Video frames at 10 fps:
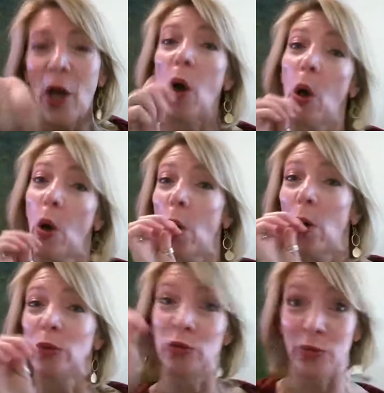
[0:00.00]

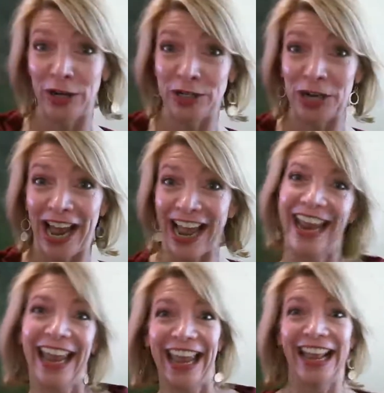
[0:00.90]
Oh,
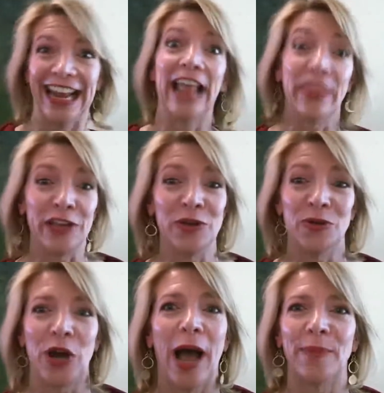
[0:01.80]
try it, and then
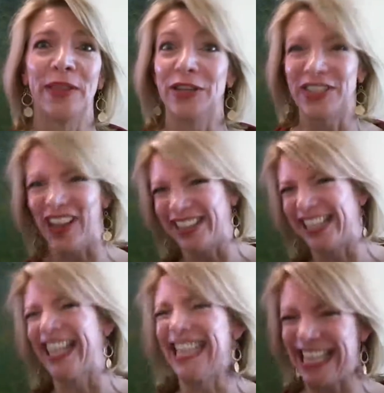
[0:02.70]
you drop it, the
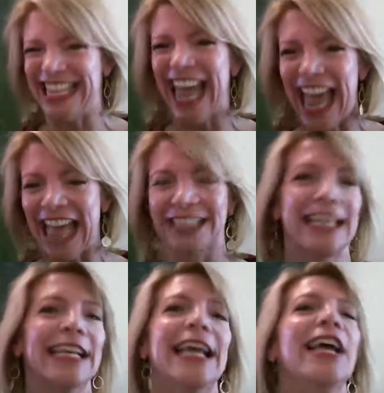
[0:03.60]
dog's like, yes.
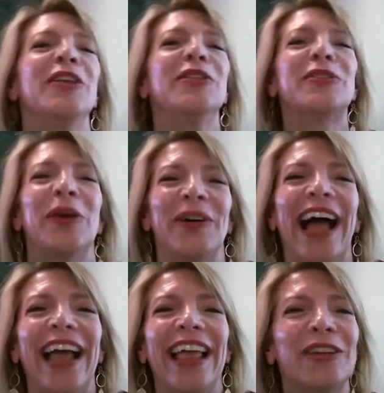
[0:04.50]

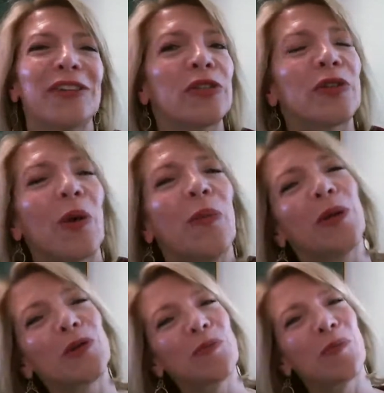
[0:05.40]
So
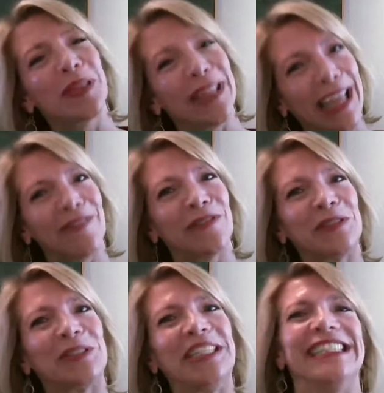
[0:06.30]

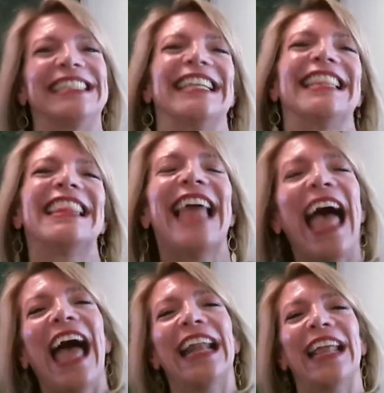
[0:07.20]
playfulness and
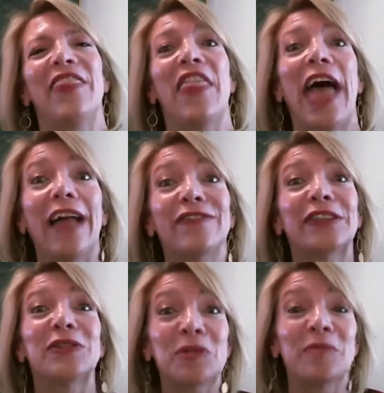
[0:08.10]
that
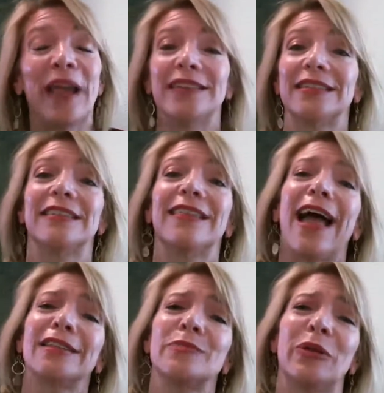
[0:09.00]
feels amazing.
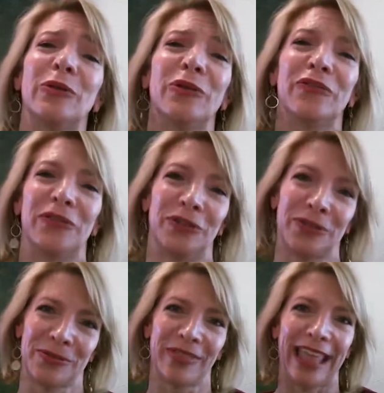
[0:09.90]
That's
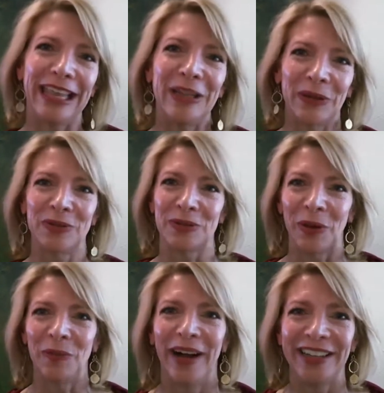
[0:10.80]
beautiful. So thank you
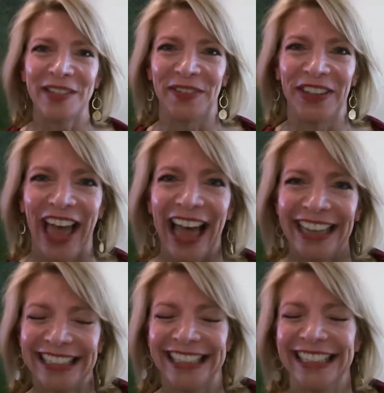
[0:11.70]
so much for
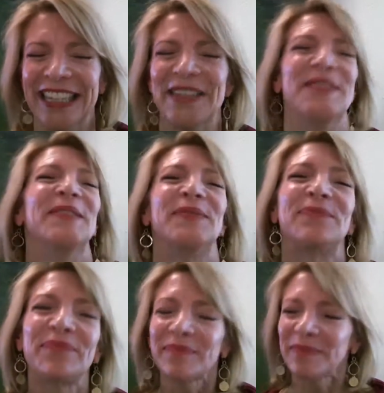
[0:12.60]
that.
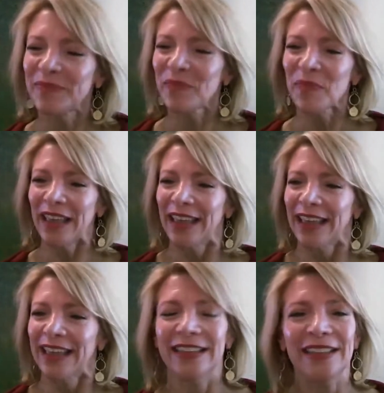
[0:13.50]
Wow. And you
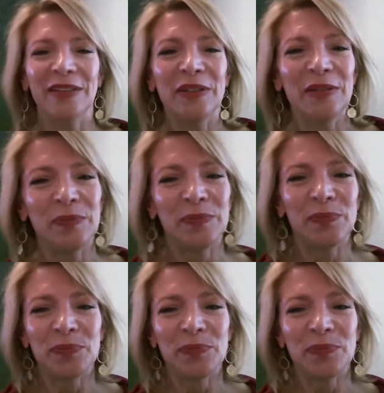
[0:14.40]
know what's also interesting,